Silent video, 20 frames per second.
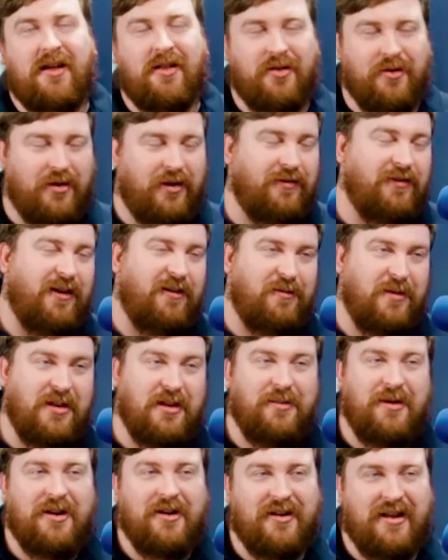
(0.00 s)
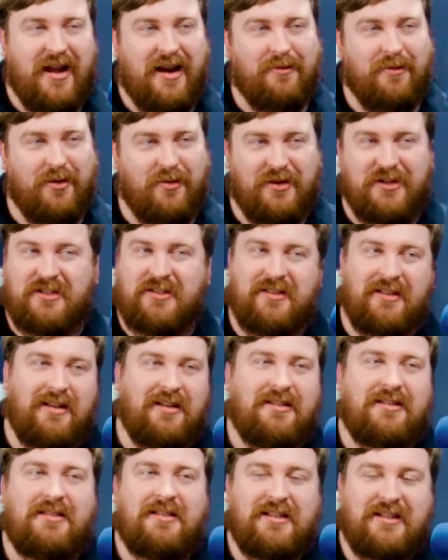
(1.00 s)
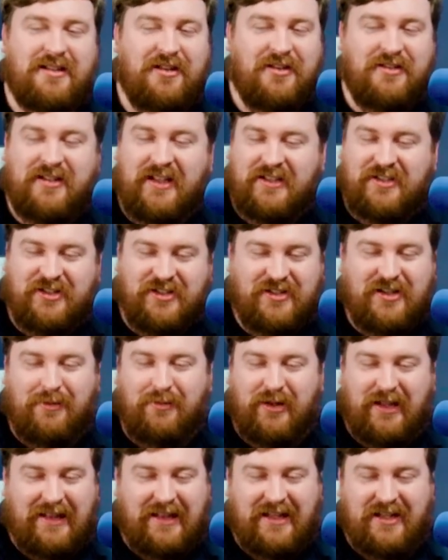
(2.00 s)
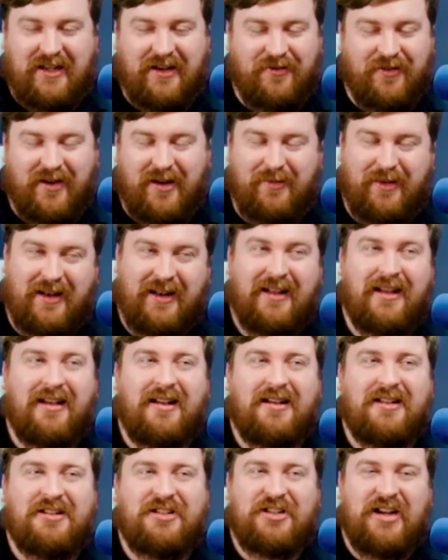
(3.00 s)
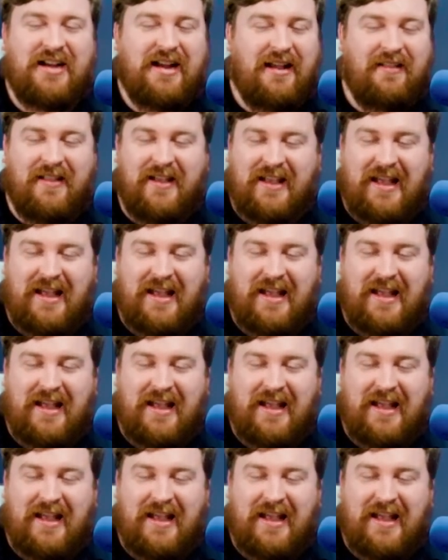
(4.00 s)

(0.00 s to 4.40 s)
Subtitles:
a 35 millimeter camera, which the skill set's just completely different. I mean, checking the